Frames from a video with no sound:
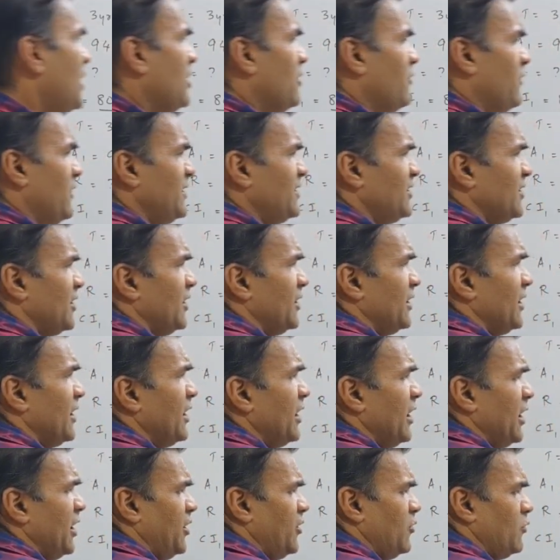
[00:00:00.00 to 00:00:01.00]
We
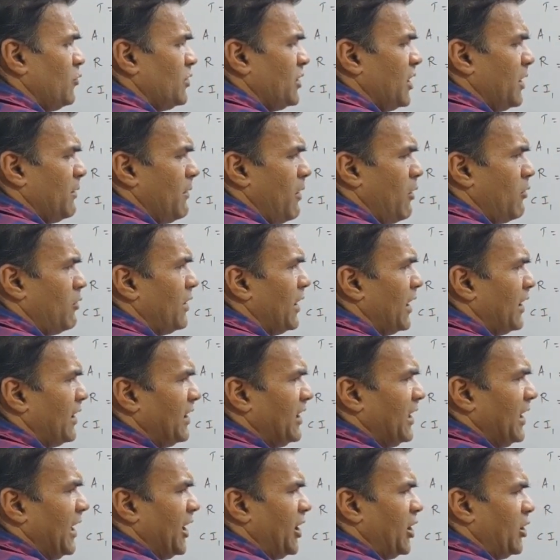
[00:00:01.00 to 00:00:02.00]
certainly know the amount at
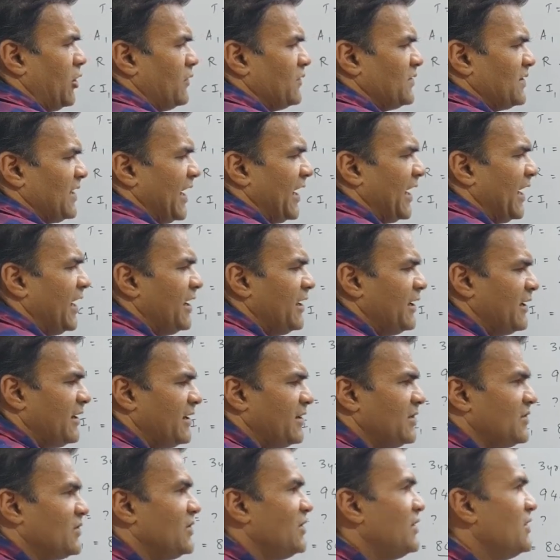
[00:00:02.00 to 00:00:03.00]
the end of second year
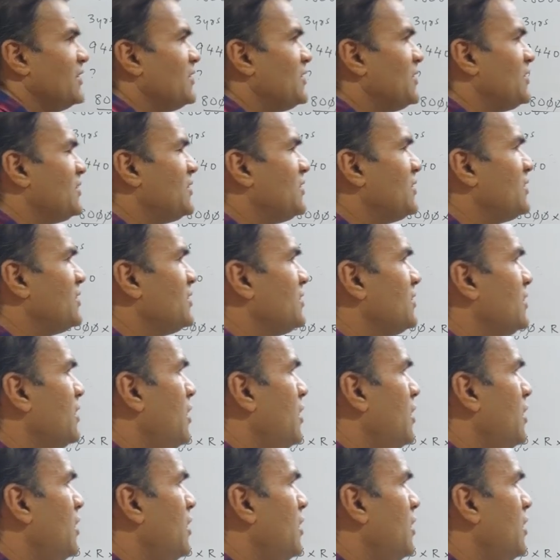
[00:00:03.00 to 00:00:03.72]
is this.